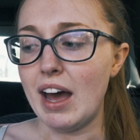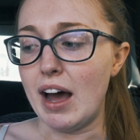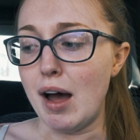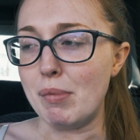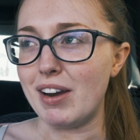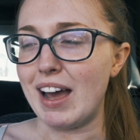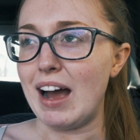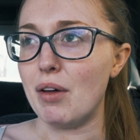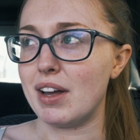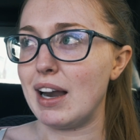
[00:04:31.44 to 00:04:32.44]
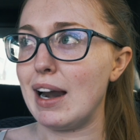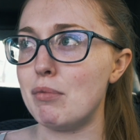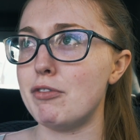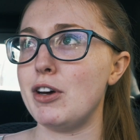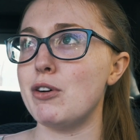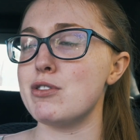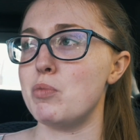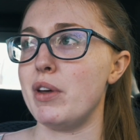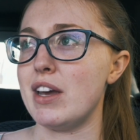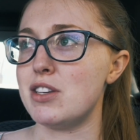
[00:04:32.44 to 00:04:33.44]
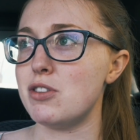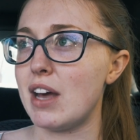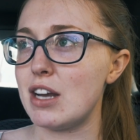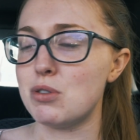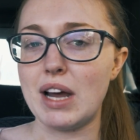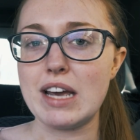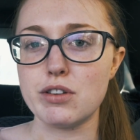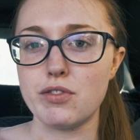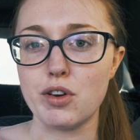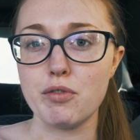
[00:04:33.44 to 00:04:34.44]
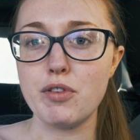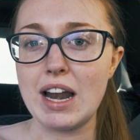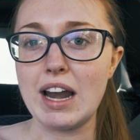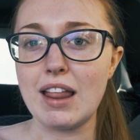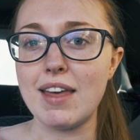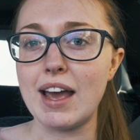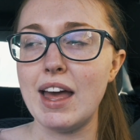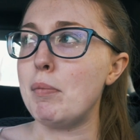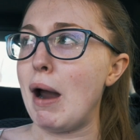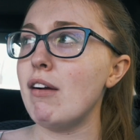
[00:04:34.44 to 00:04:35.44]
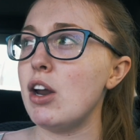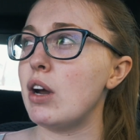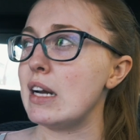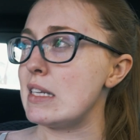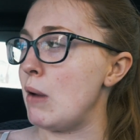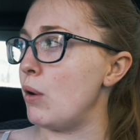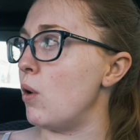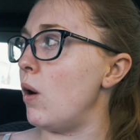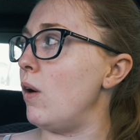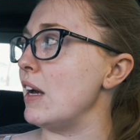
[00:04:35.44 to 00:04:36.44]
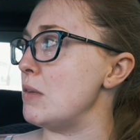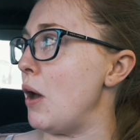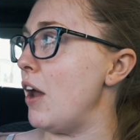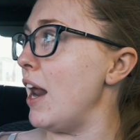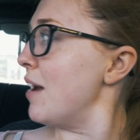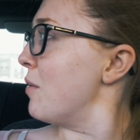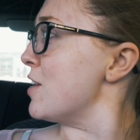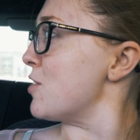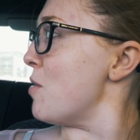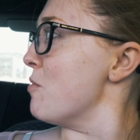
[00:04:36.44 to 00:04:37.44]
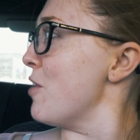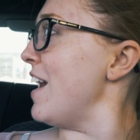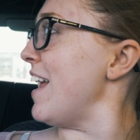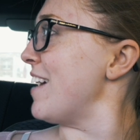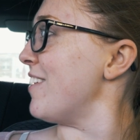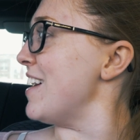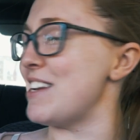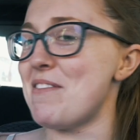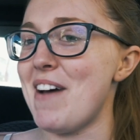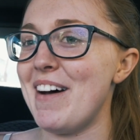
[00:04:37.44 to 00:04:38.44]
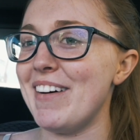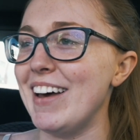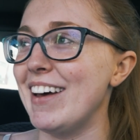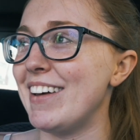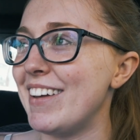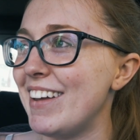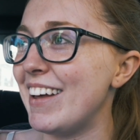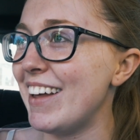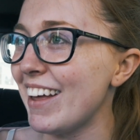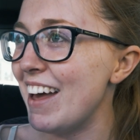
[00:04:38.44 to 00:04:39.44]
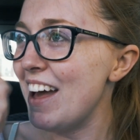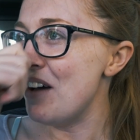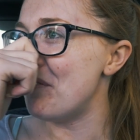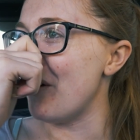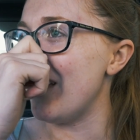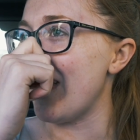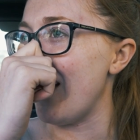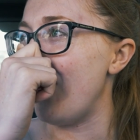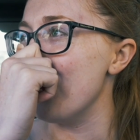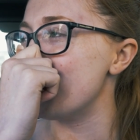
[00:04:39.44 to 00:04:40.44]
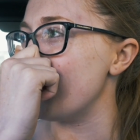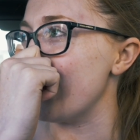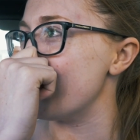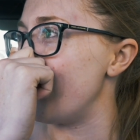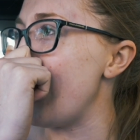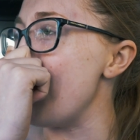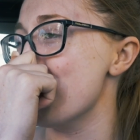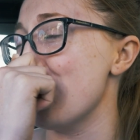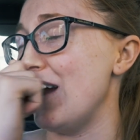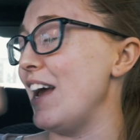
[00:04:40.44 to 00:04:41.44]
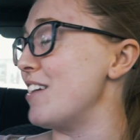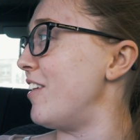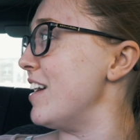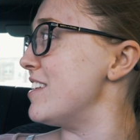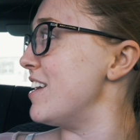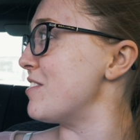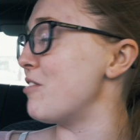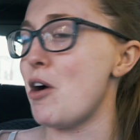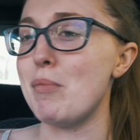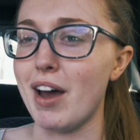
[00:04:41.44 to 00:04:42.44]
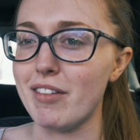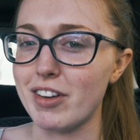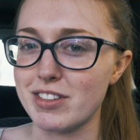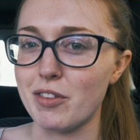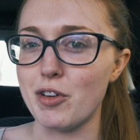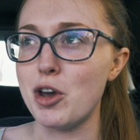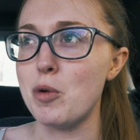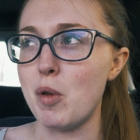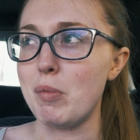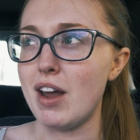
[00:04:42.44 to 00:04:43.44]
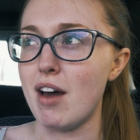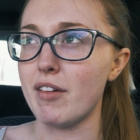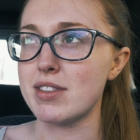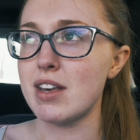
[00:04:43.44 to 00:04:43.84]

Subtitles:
and like how the clamp feels, and when they do the actual laser, if you can feel anything. Apparently you can smell your eyes burning, which I'm really excited about. But yeah, I am really excited. Although I'm nervous, who wouldn't be nervous?